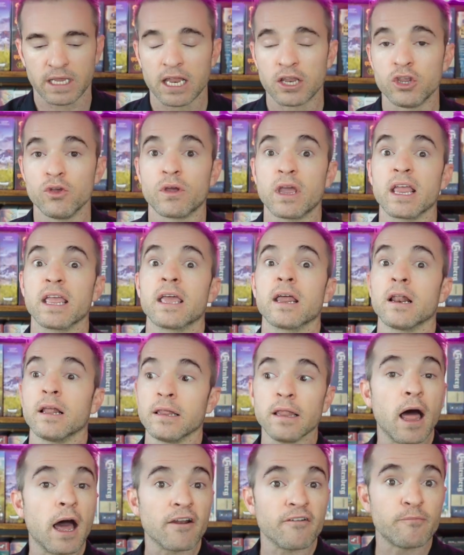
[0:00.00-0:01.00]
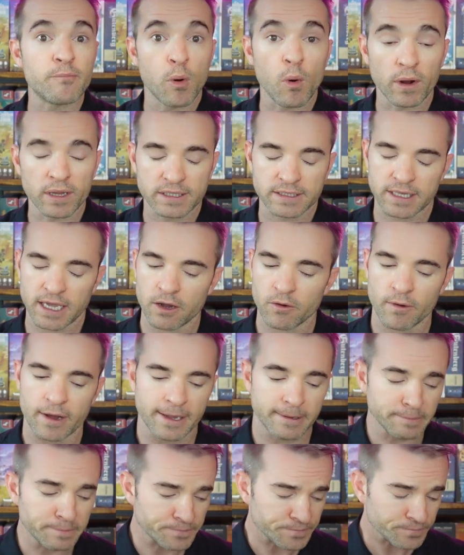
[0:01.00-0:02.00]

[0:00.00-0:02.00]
And you can get a lot of points that way.